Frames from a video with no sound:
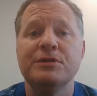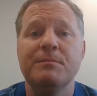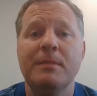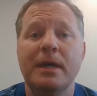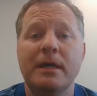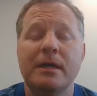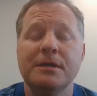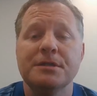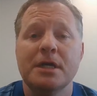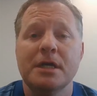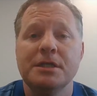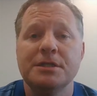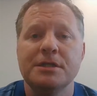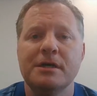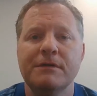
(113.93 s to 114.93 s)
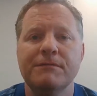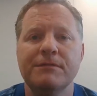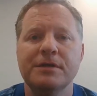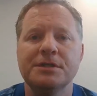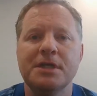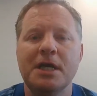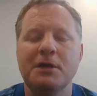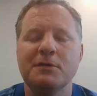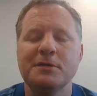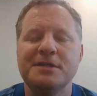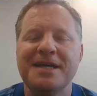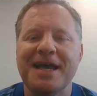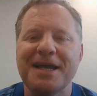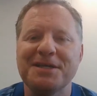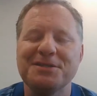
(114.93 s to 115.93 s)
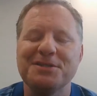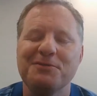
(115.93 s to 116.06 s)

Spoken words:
making sense of the sacred text.